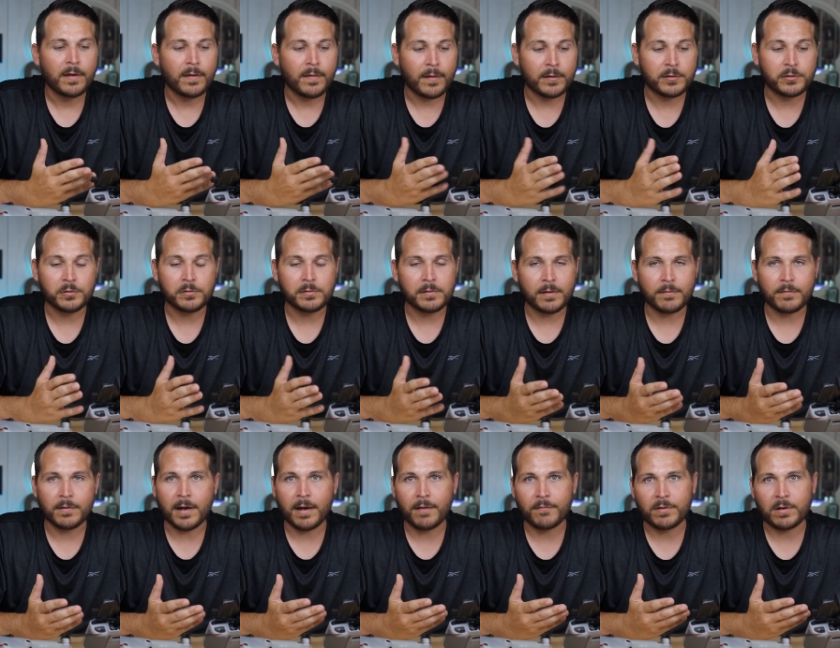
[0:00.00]
that you'll
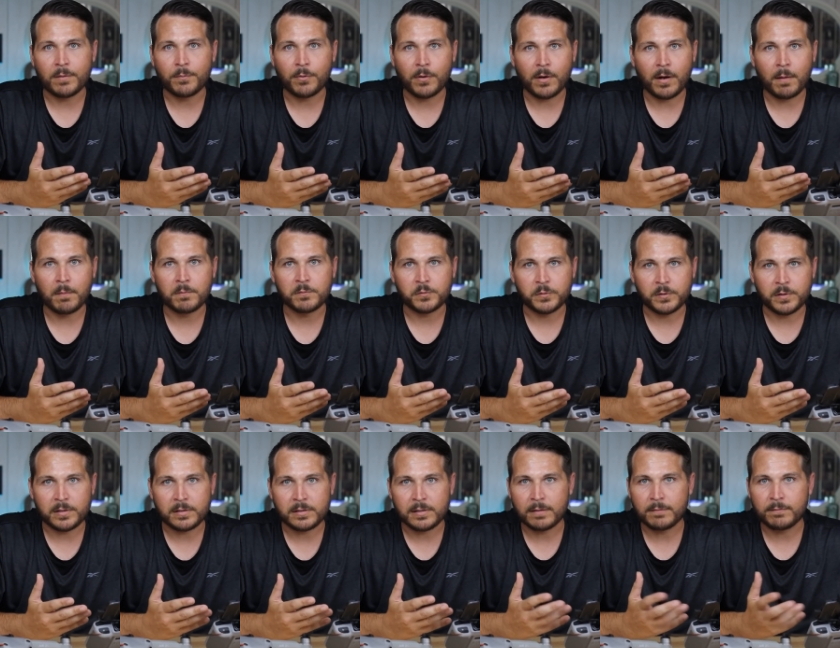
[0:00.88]
never have any problems with
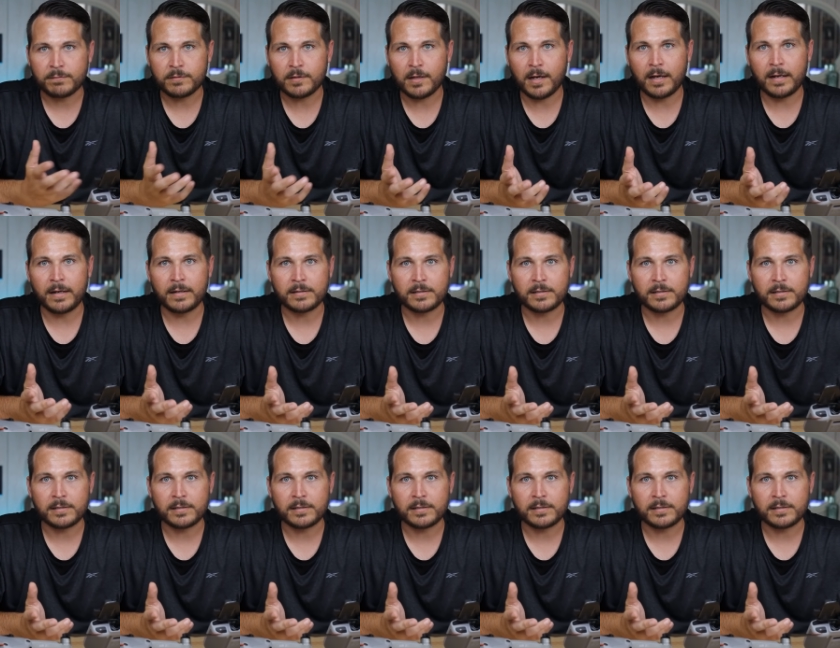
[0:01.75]
this thing flying